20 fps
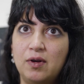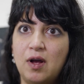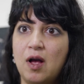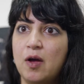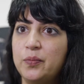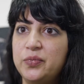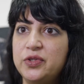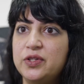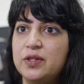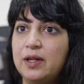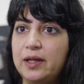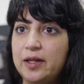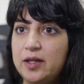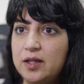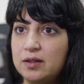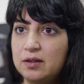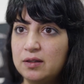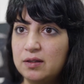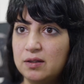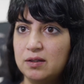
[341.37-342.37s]

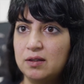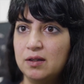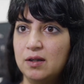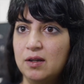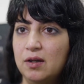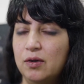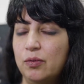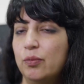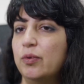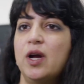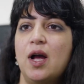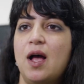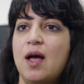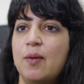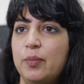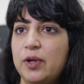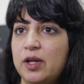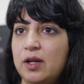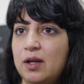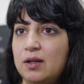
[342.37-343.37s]
obsolete, we're
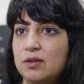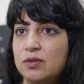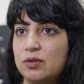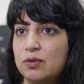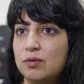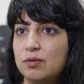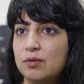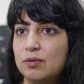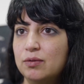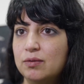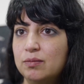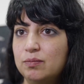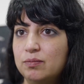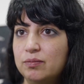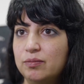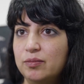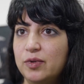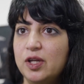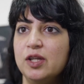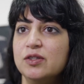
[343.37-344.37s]
happy to
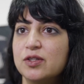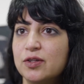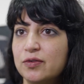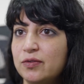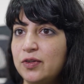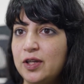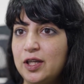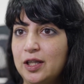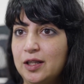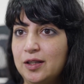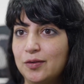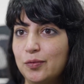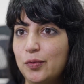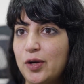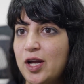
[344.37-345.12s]
intervene.